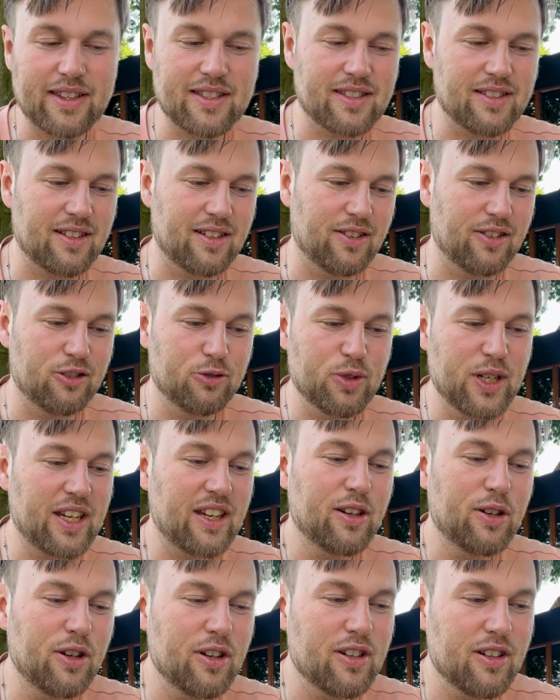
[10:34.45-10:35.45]
So we
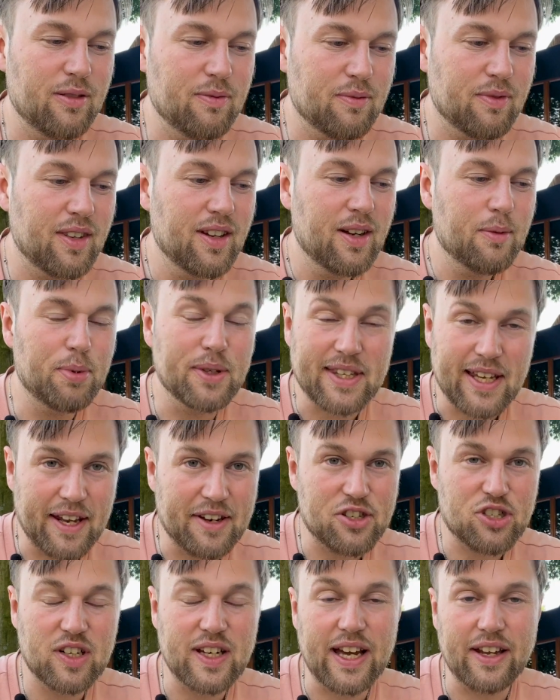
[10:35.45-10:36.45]
could
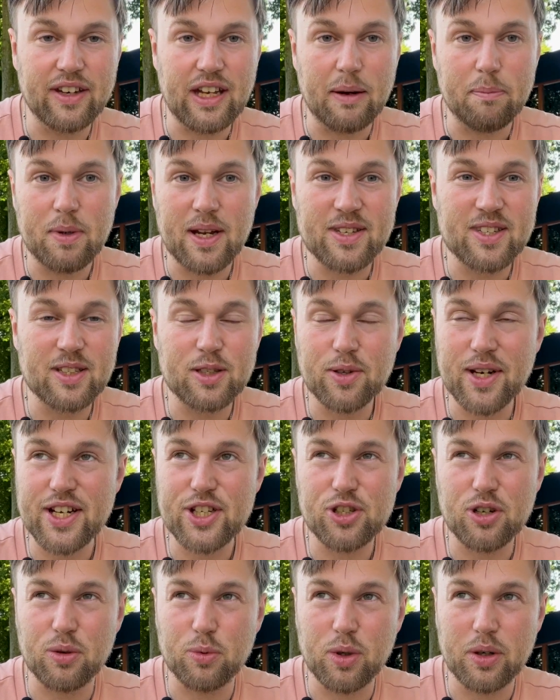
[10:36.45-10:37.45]
potentially end up in a
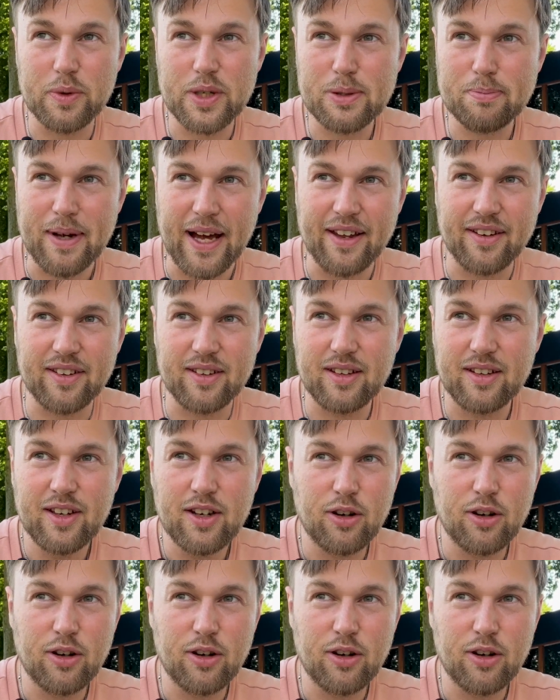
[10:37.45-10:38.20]
situation where we spend